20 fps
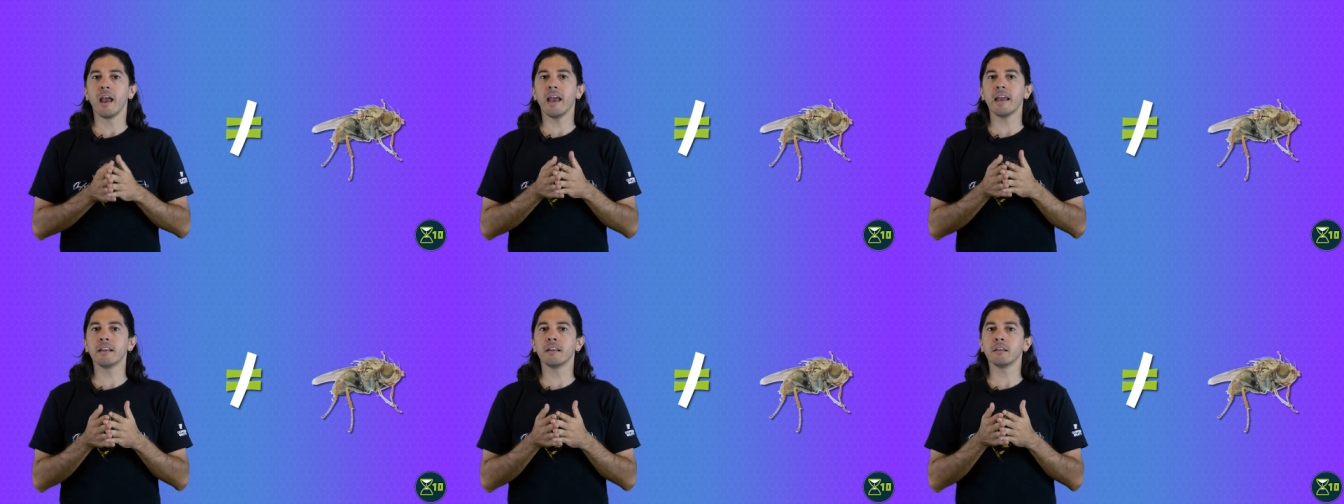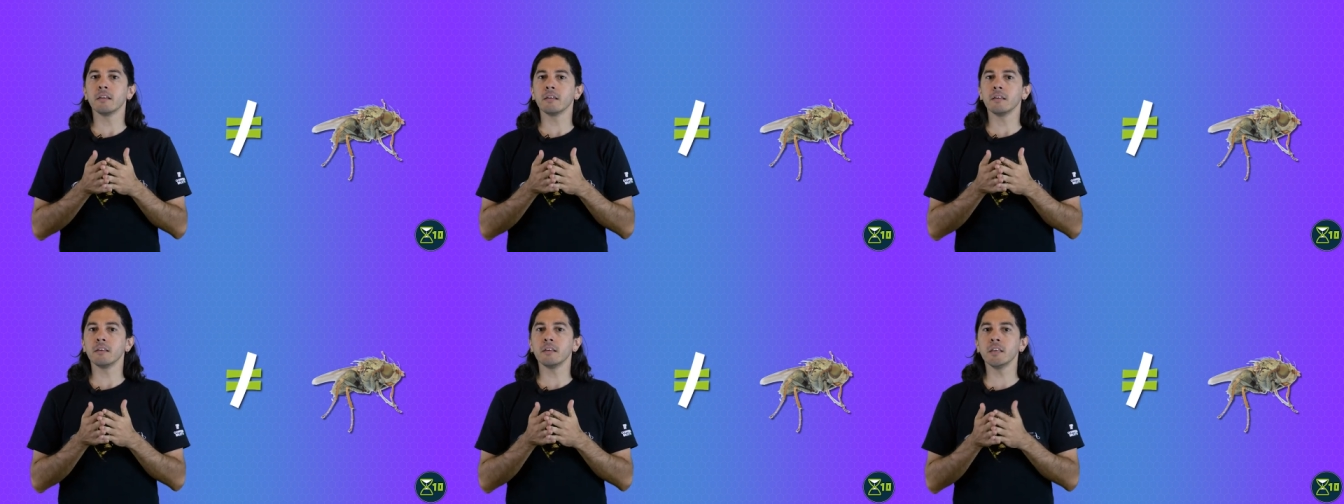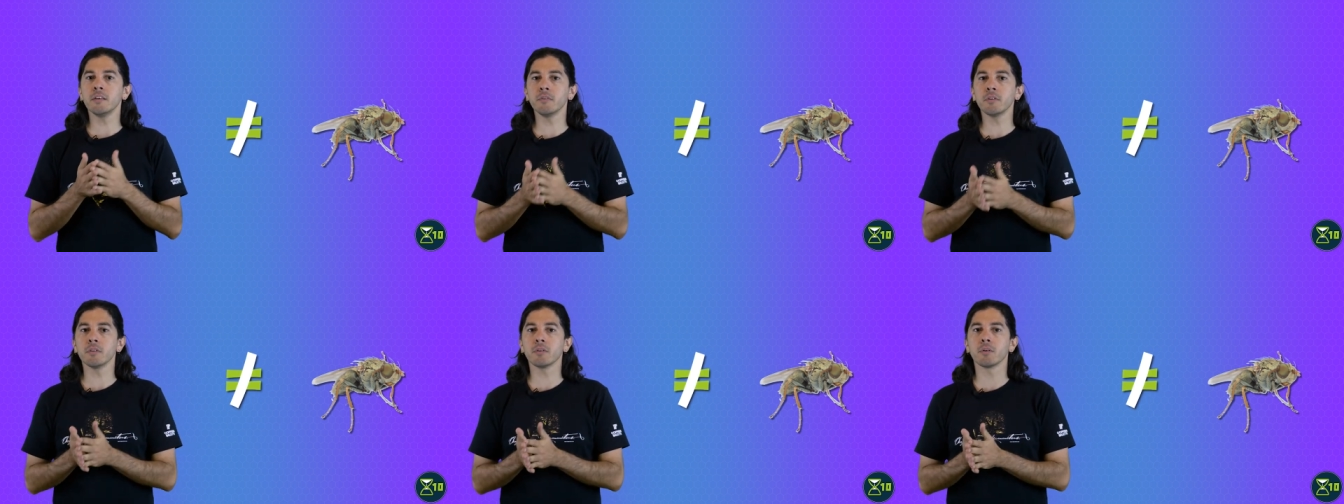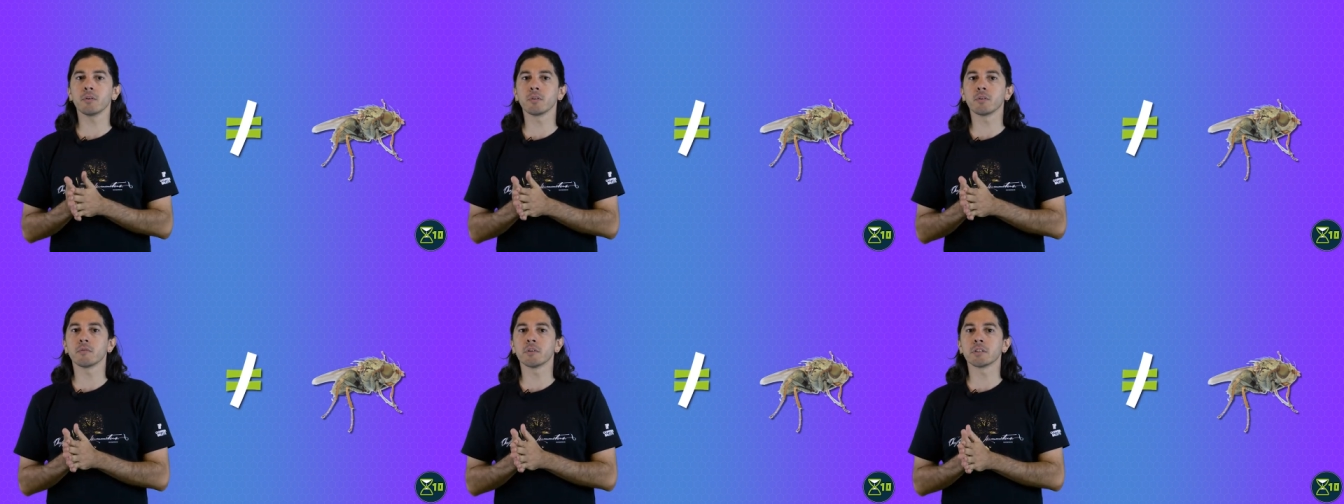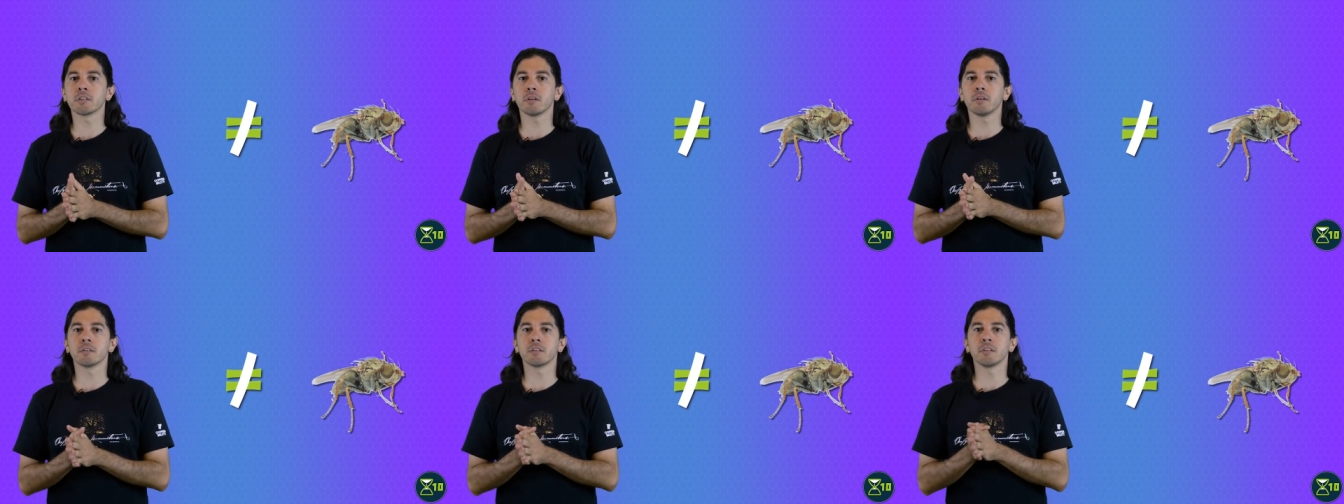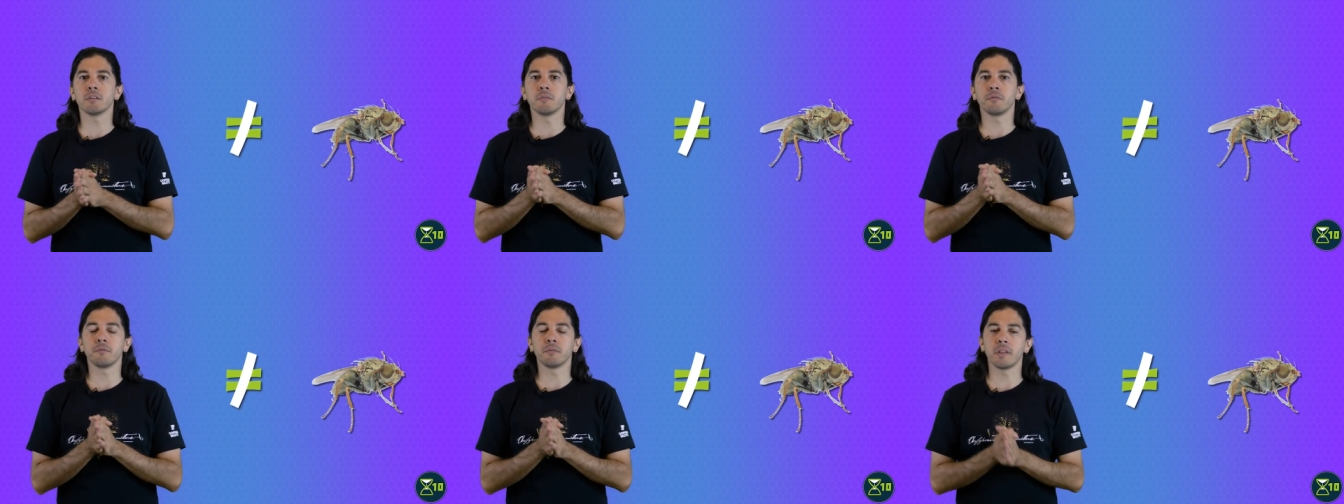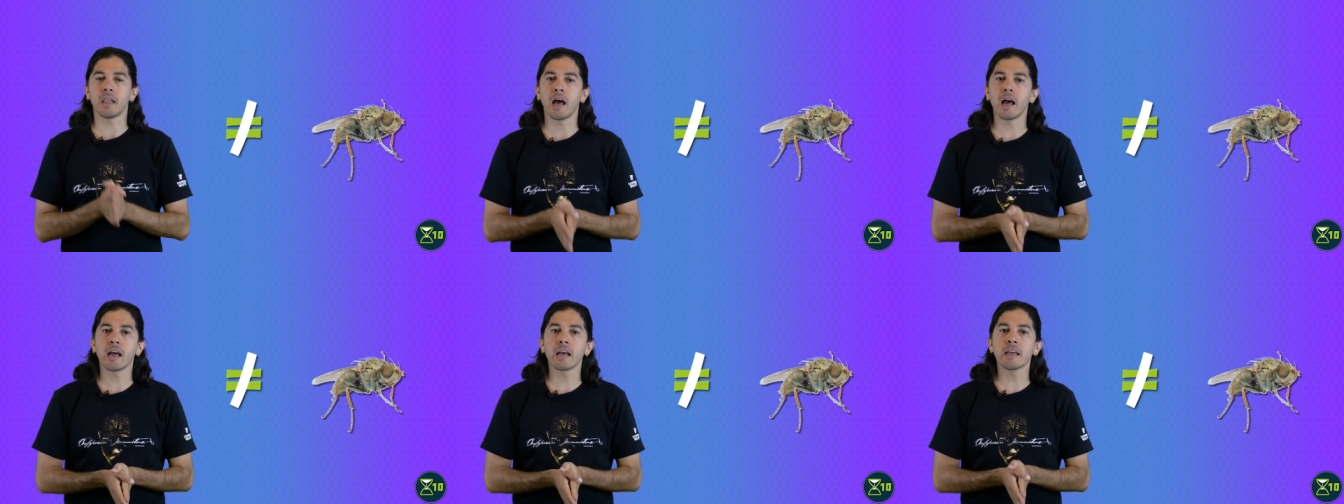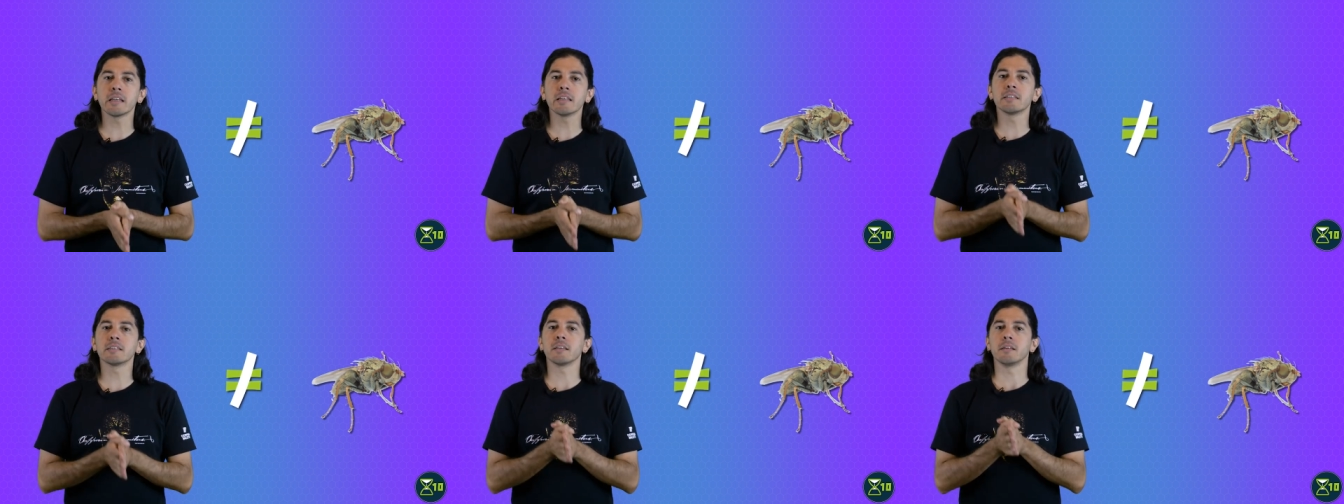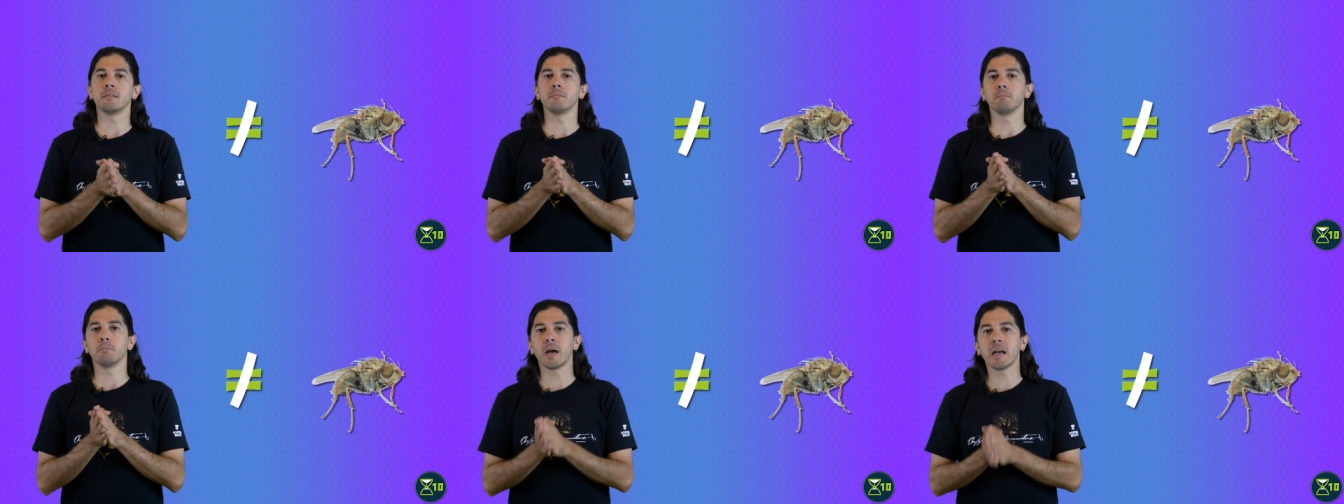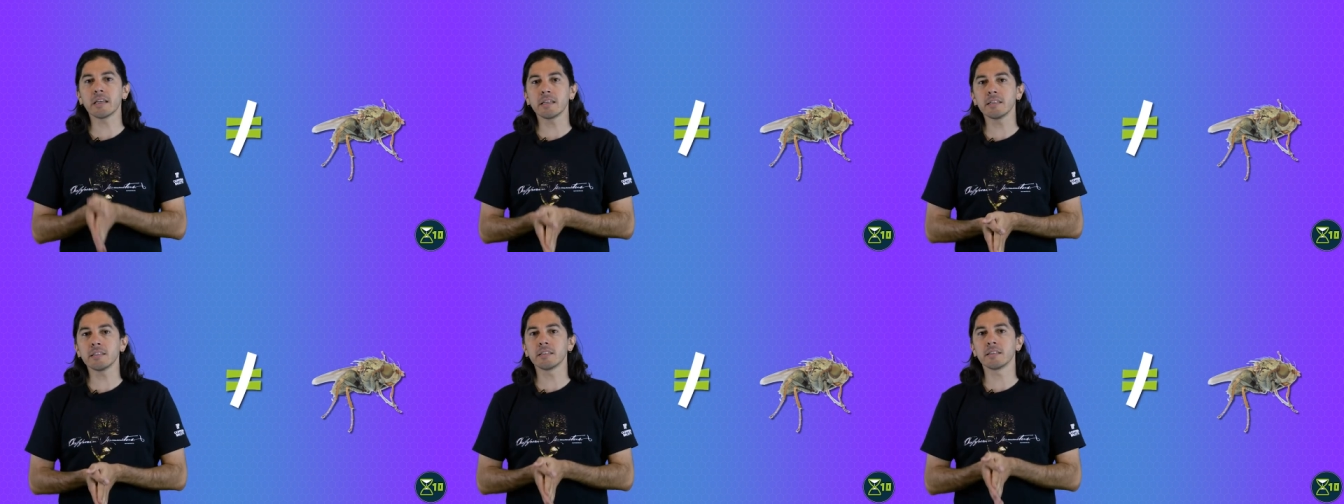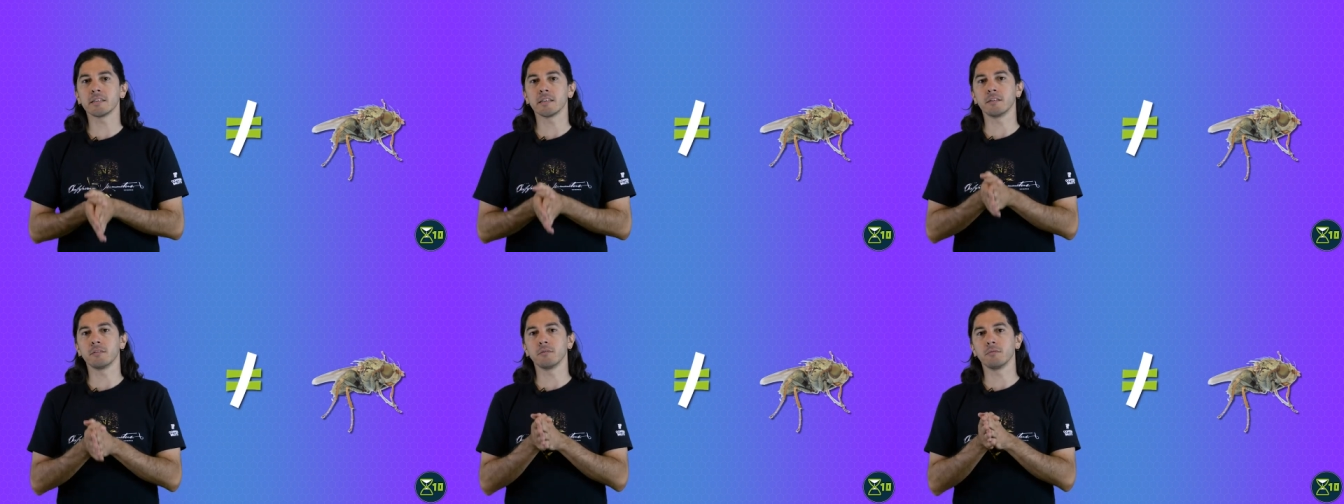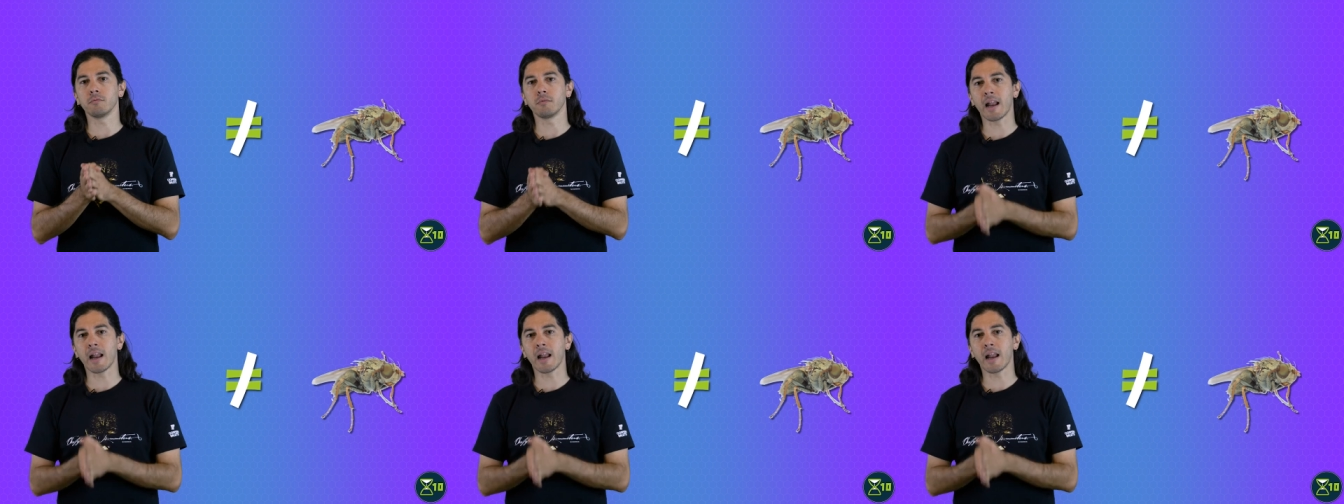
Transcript: And even though the results in flies and mice and